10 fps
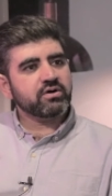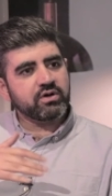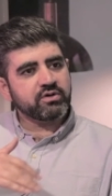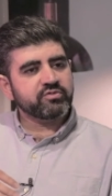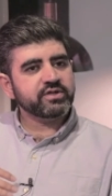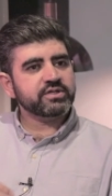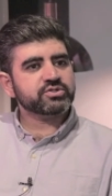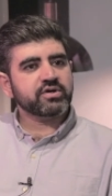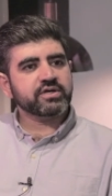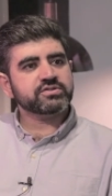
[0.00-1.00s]
are really
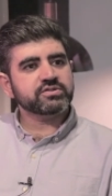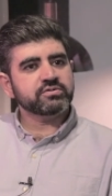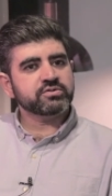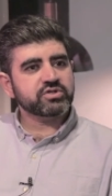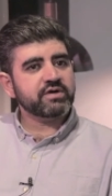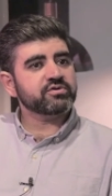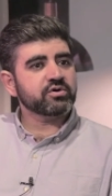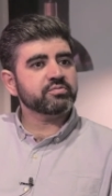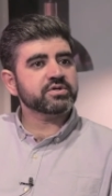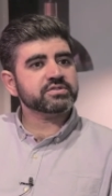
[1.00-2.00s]
trying to drive
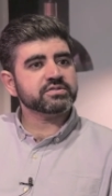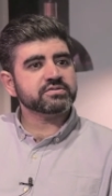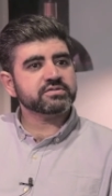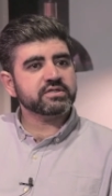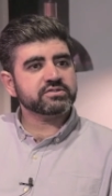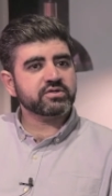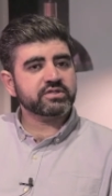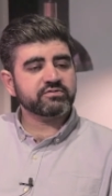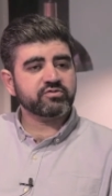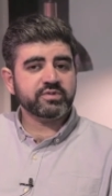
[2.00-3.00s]
their own missions. And so I
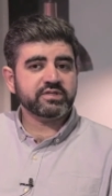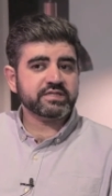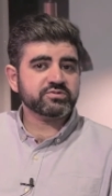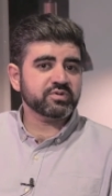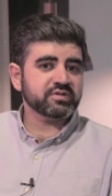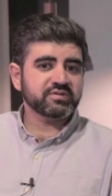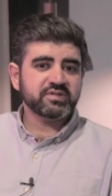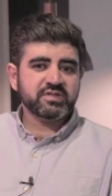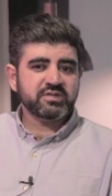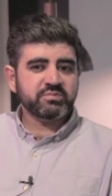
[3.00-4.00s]
think for me, that's what
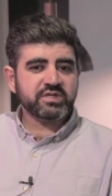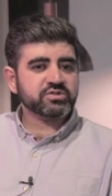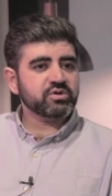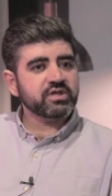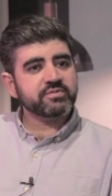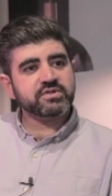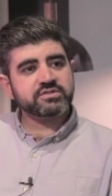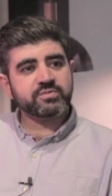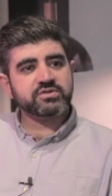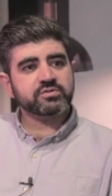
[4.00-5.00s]
makes Colabs
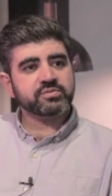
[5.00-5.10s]
that special